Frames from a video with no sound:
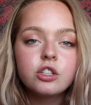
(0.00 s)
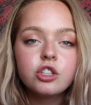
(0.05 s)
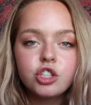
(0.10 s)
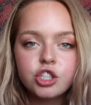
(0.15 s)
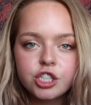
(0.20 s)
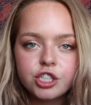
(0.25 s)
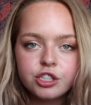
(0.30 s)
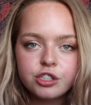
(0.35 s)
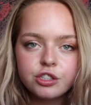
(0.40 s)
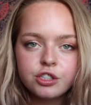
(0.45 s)

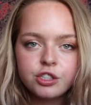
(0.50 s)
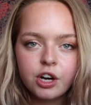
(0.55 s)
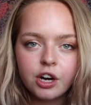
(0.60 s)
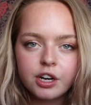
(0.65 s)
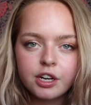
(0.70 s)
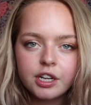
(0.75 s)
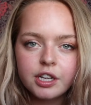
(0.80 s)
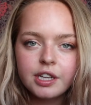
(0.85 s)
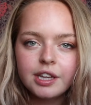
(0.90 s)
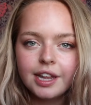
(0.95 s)
She just
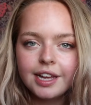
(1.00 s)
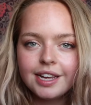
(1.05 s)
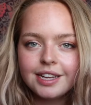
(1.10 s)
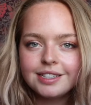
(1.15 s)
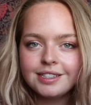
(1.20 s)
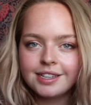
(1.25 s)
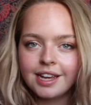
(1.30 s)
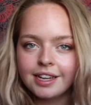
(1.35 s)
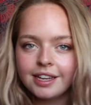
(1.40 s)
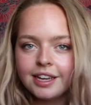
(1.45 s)
started like a
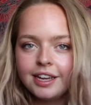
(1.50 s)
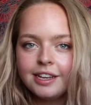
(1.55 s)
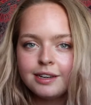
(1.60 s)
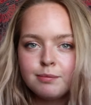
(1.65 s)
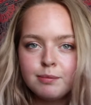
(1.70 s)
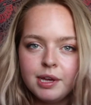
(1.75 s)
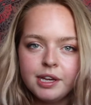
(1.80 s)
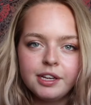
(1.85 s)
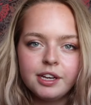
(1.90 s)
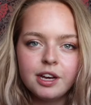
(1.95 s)
decade
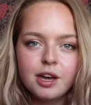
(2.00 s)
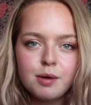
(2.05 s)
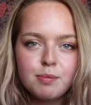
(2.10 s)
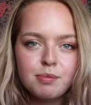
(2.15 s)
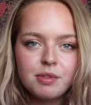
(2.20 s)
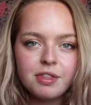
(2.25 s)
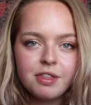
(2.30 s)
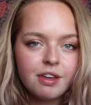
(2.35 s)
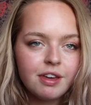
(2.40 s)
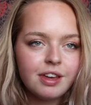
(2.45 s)
makeup
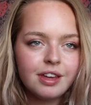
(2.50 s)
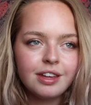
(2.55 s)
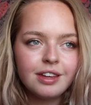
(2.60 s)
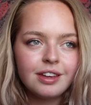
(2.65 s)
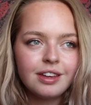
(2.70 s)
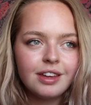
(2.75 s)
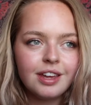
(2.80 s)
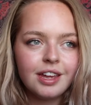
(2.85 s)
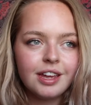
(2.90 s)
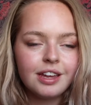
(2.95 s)
thing
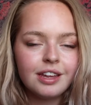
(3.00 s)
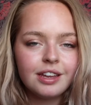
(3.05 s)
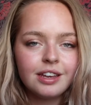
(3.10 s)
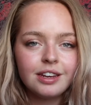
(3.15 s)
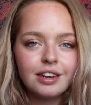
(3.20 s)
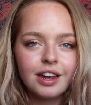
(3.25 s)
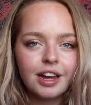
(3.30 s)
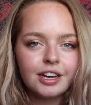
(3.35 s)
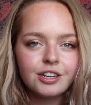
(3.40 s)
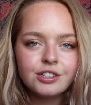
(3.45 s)

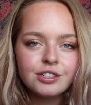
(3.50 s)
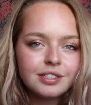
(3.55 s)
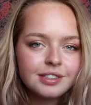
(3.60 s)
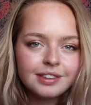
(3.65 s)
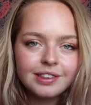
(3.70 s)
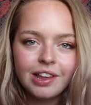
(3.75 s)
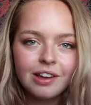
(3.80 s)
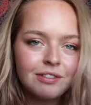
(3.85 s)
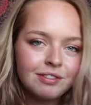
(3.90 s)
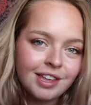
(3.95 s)
and I just
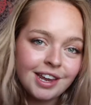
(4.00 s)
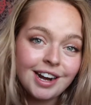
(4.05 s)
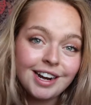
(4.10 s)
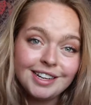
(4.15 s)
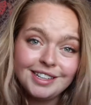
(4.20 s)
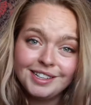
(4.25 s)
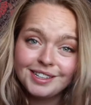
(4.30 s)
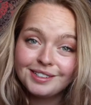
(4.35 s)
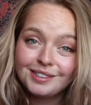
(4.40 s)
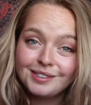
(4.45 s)
love that
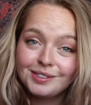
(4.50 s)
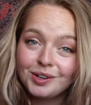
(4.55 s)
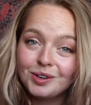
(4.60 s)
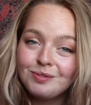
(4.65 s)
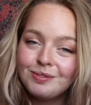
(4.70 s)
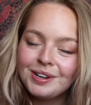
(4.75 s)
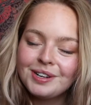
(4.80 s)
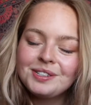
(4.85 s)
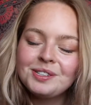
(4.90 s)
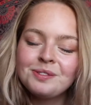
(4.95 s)
idea so
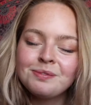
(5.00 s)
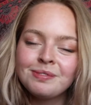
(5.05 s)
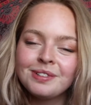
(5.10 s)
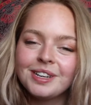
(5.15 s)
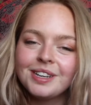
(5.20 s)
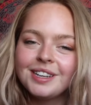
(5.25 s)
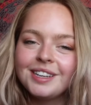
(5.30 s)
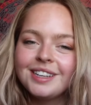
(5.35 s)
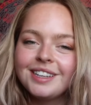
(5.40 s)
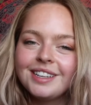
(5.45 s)
much,
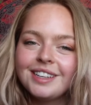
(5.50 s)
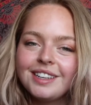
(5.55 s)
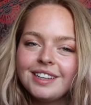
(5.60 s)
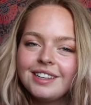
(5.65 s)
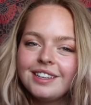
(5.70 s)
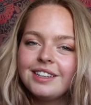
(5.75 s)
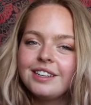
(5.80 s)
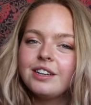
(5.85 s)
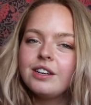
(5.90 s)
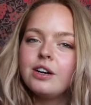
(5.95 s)
but
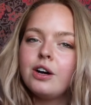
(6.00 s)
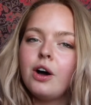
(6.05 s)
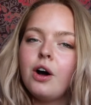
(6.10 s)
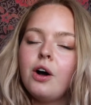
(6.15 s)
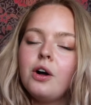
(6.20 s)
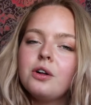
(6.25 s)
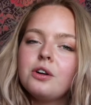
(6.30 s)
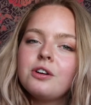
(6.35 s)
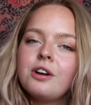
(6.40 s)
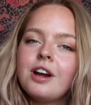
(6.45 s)

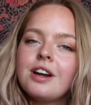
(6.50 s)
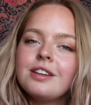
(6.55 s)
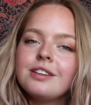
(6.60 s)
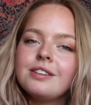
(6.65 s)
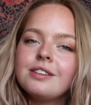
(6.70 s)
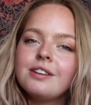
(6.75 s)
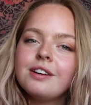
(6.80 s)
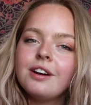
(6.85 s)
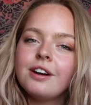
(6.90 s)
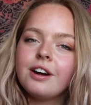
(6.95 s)
all credit
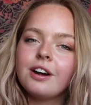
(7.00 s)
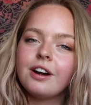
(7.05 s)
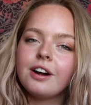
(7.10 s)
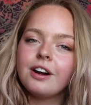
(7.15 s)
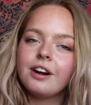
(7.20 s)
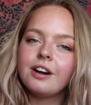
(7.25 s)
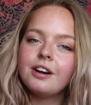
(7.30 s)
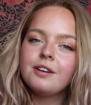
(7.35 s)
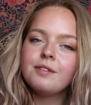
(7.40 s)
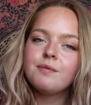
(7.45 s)
to
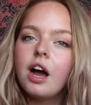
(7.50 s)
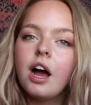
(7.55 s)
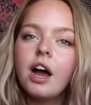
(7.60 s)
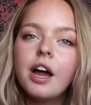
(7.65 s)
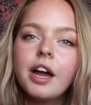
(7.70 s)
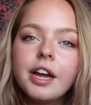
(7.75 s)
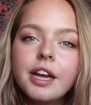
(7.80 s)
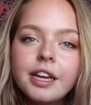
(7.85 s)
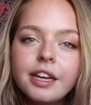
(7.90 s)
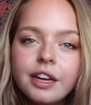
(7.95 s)
her.
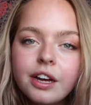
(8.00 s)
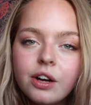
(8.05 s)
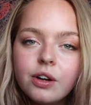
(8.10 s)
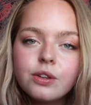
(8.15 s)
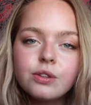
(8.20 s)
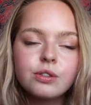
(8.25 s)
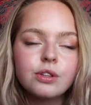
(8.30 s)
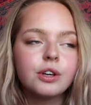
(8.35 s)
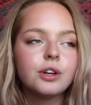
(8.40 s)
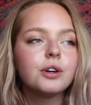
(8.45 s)
I
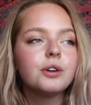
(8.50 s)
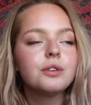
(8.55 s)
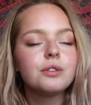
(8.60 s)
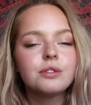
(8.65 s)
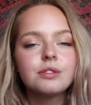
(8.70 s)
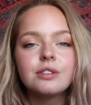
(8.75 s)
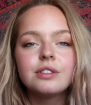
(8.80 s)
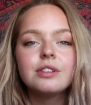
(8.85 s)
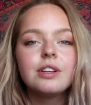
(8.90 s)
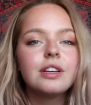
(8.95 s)
also,
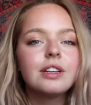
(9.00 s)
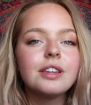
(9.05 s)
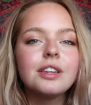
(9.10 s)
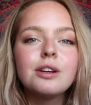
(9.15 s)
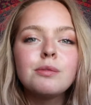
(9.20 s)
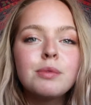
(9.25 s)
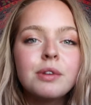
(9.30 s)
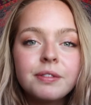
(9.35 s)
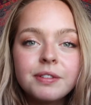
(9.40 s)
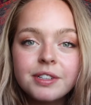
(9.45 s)
a
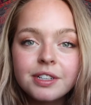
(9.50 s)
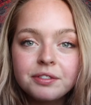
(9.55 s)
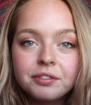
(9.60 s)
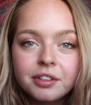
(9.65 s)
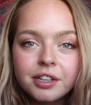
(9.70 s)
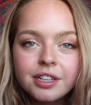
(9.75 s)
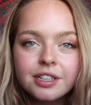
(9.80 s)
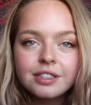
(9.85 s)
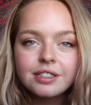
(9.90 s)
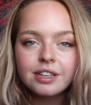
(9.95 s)
little bit of a
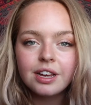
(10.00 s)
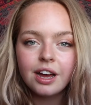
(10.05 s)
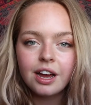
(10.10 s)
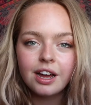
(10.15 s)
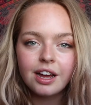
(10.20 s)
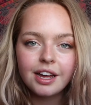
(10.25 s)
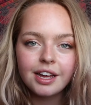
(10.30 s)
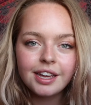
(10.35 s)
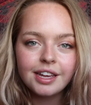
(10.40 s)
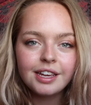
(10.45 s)
difference,
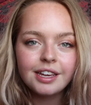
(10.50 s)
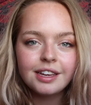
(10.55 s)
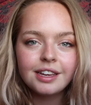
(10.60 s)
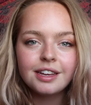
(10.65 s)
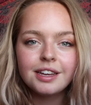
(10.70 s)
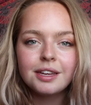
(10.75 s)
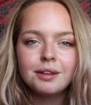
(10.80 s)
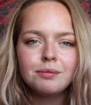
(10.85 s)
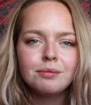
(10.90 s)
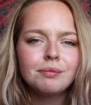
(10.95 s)
I
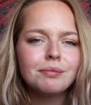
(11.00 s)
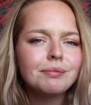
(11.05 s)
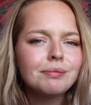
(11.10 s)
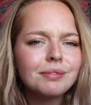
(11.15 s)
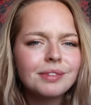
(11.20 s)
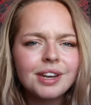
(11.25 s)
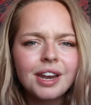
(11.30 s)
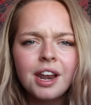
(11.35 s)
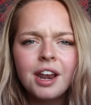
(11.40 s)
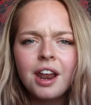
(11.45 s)
am
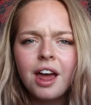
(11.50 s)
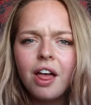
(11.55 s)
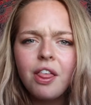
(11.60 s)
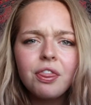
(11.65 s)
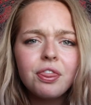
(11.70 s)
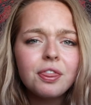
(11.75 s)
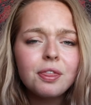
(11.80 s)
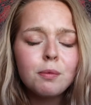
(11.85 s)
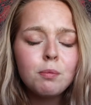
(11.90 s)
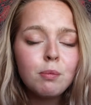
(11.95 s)
not
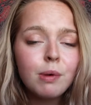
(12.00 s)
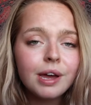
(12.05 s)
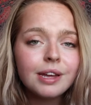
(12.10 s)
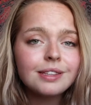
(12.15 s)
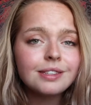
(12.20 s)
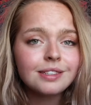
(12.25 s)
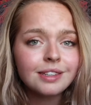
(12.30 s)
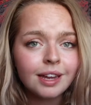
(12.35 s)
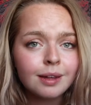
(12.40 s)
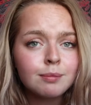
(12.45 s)
the
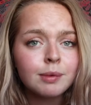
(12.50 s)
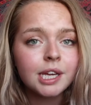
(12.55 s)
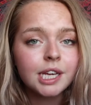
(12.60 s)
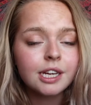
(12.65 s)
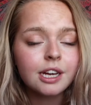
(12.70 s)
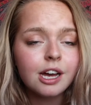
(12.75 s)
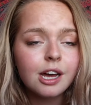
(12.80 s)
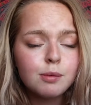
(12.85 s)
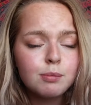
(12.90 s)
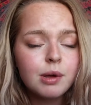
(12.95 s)
best at
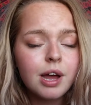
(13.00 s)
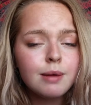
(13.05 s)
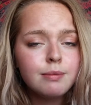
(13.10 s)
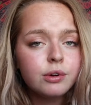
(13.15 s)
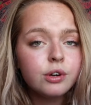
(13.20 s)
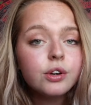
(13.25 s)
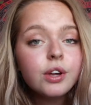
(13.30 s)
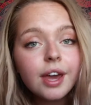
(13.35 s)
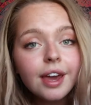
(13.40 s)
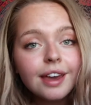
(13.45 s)
makeup. I'm
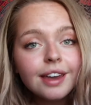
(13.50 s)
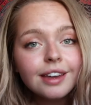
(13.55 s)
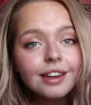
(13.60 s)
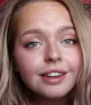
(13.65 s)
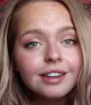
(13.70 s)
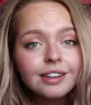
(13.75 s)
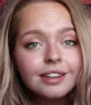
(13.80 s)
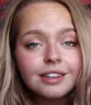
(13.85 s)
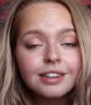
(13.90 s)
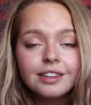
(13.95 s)
okay.
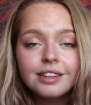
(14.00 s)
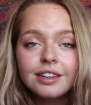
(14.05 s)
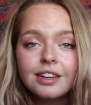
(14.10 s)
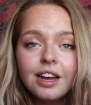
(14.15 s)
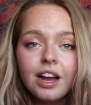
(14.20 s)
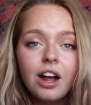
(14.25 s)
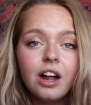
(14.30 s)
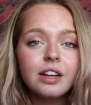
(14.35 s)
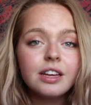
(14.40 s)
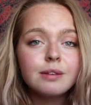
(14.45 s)

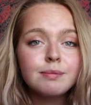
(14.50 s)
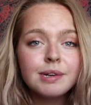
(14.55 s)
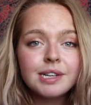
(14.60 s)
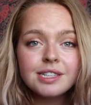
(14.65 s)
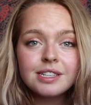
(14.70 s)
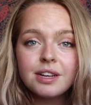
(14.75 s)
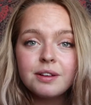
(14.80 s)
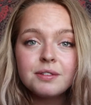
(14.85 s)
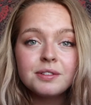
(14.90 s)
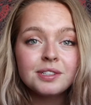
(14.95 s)
I'll give
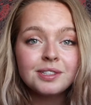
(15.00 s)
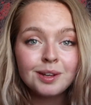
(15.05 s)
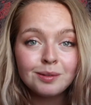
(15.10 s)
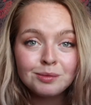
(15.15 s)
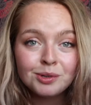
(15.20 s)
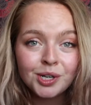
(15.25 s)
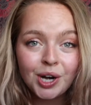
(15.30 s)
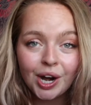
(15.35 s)
myself some